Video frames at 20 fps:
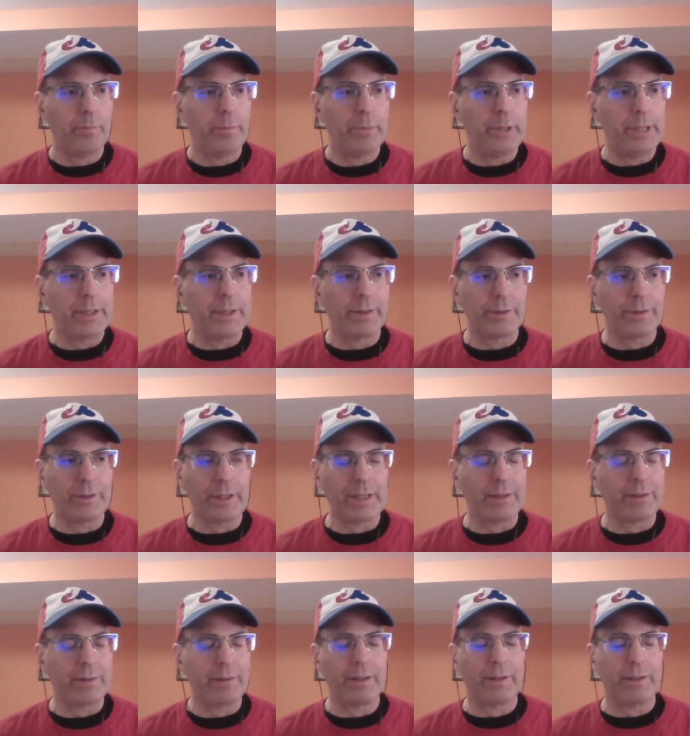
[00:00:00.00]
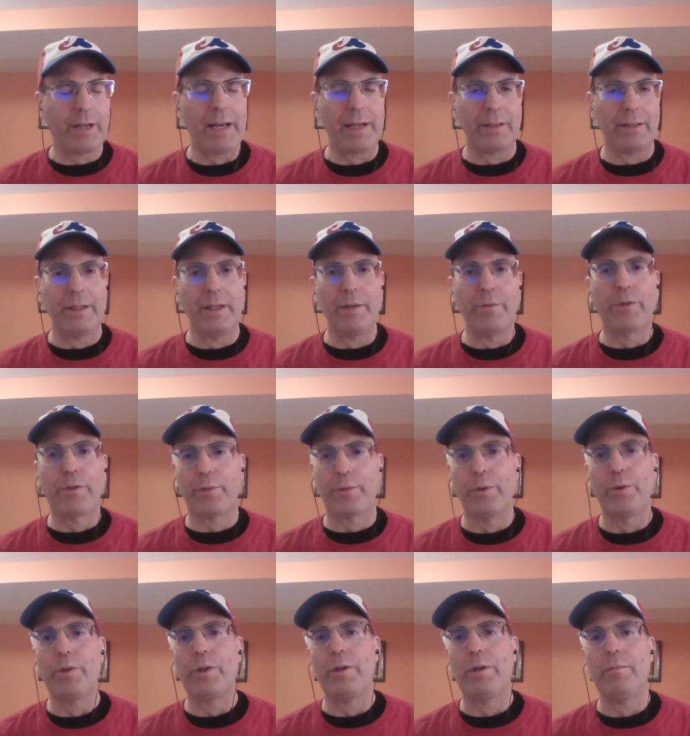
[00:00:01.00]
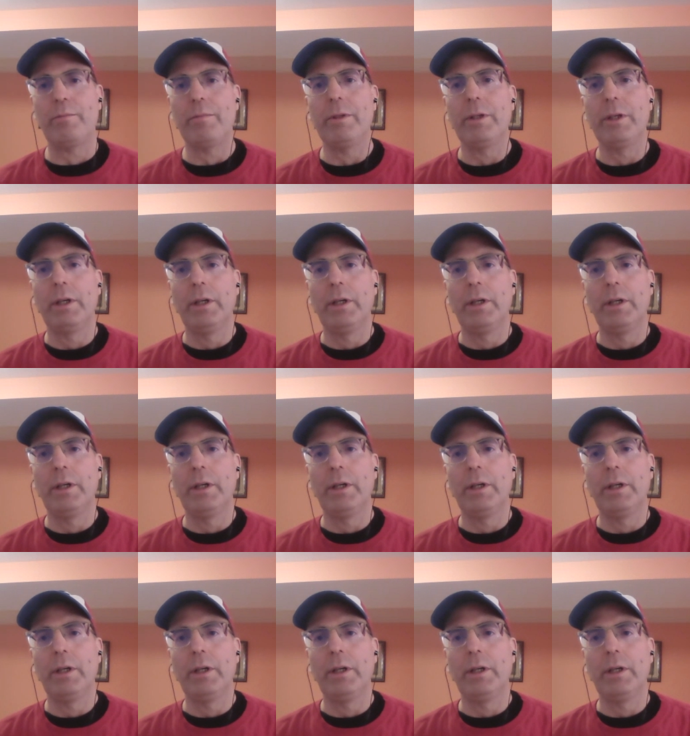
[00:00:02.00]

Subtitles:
because I kind of lived through them,